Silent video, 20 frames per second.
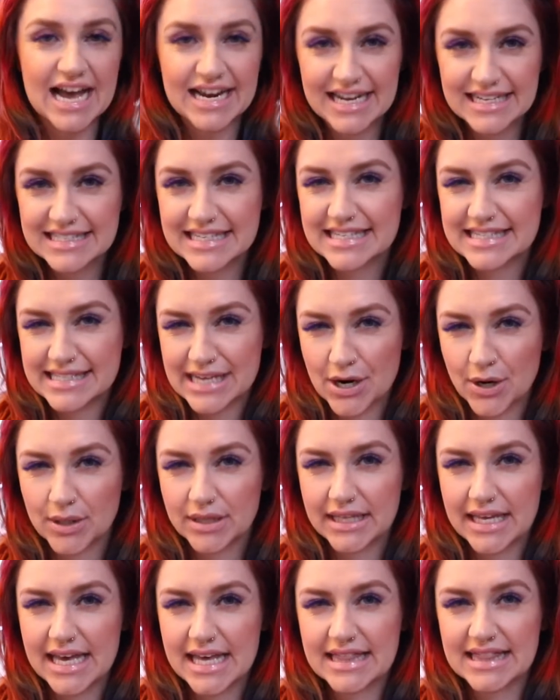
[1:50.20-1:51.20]

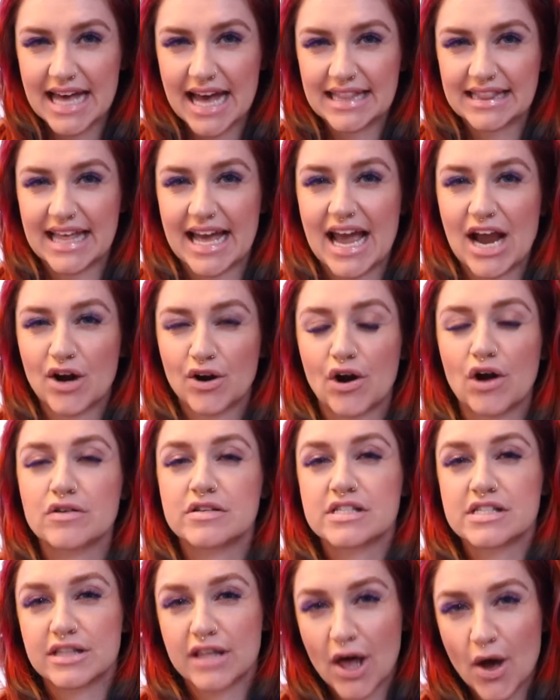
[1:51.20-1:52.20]
necessarily that the hair
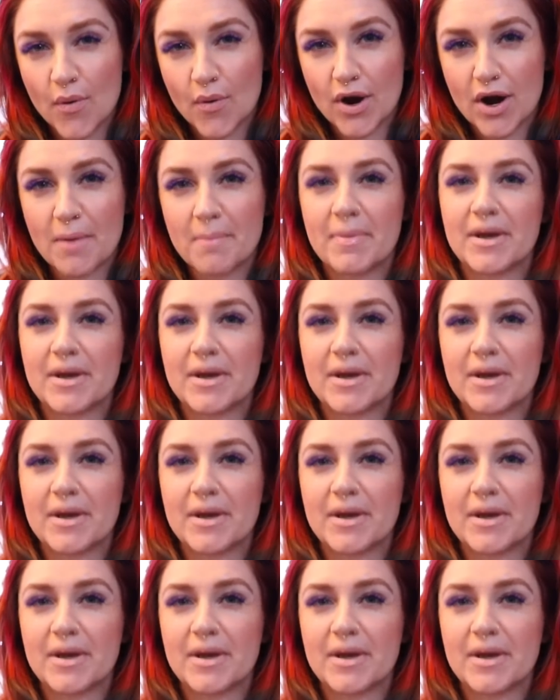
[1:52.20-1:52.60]
grows slower,